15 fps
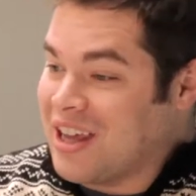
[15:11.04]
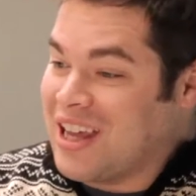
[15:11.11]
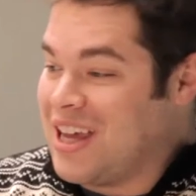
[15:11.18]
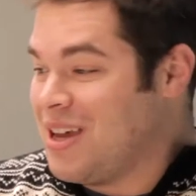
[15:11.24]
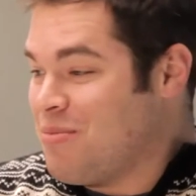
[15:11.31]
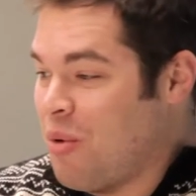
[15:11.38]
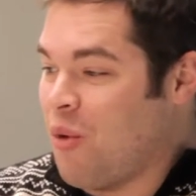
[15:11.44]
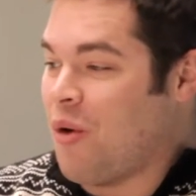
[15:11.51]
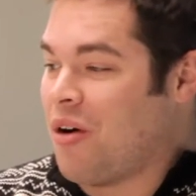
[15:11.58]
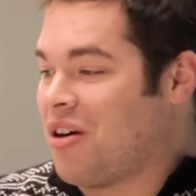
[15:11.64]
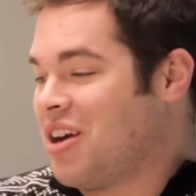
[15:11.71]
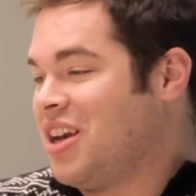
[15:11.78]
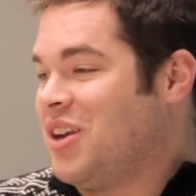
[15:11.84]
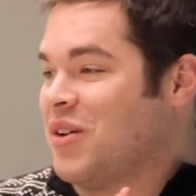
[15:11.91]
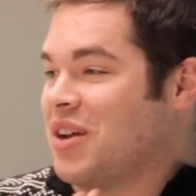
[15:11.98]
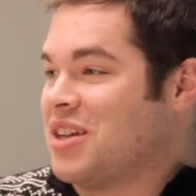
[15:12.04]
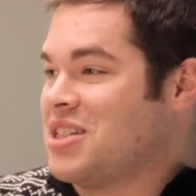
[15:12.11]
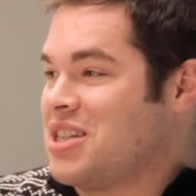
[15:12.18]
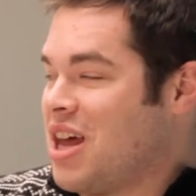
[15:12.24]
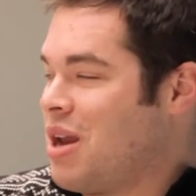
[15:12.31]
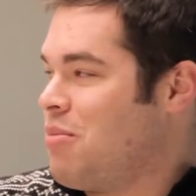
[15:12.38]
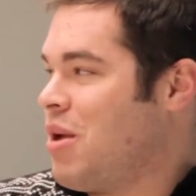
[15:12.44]
on a keyboard and you
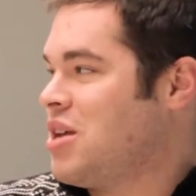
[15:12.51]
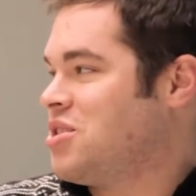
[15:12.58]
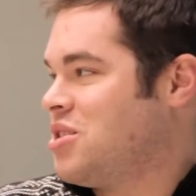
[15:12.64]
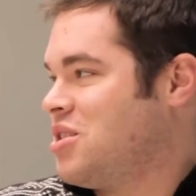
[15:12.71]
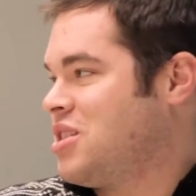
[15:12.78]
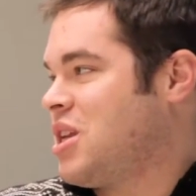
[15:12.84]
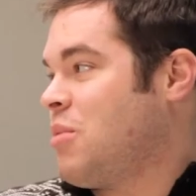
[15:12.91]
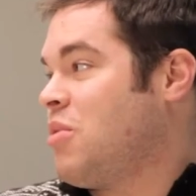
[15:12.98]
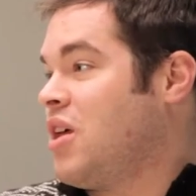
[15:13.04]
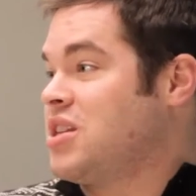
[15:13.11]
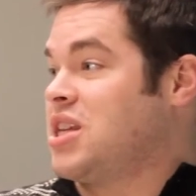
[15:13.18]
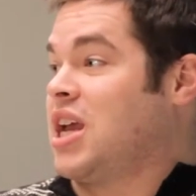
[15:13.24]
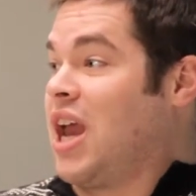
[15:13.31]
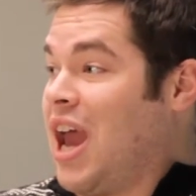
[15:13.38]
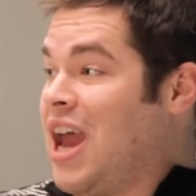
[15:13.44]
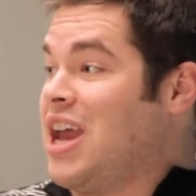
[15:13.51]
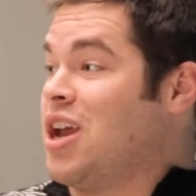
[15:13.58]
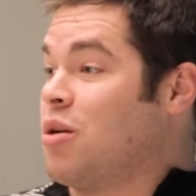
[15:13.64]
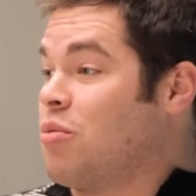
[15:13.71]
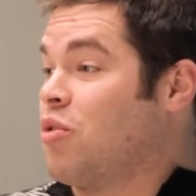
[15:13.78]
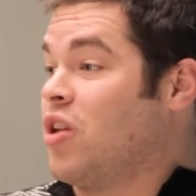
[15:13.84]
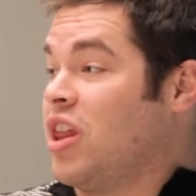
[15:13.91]
can send a message to someone that's like,
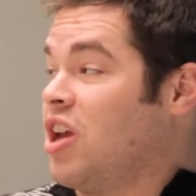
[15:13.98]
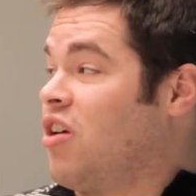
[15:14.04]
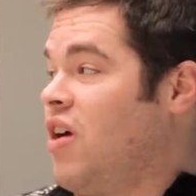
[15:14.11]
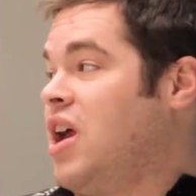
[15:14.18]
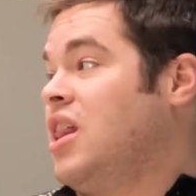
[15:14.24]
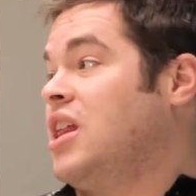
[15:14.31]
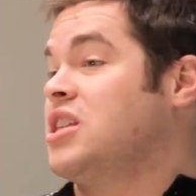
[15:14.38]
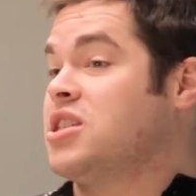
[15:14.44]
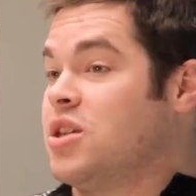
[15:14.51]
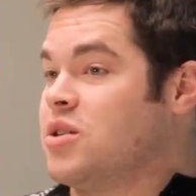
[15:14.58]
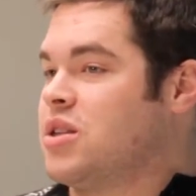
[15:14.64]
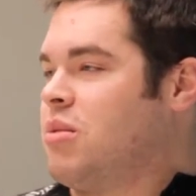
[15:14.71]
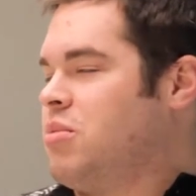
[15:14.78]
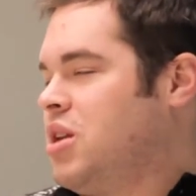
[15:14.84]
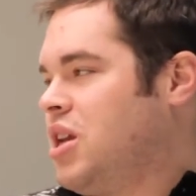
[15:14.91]
hey, you're really great. Let's do